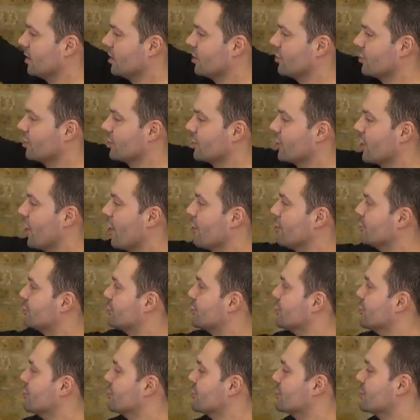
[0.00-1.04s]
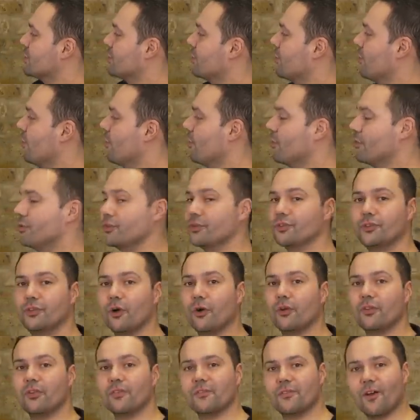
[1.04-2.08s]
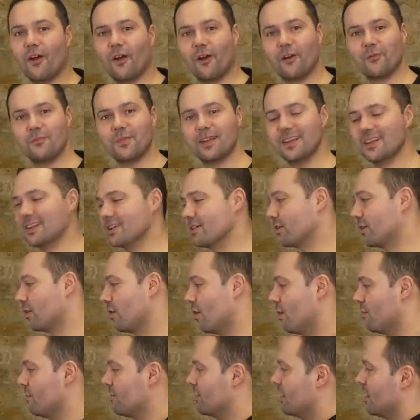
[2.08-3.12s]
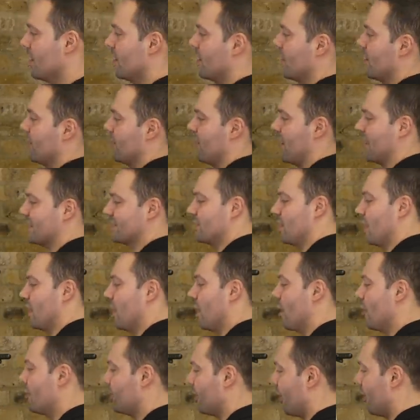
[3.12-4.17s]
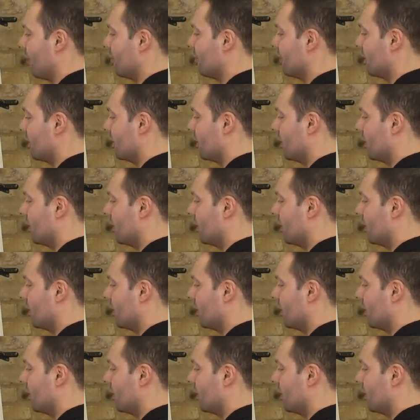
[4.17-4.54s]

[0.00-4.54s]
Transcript: You can go to support.novaramedia.com, that's our logo,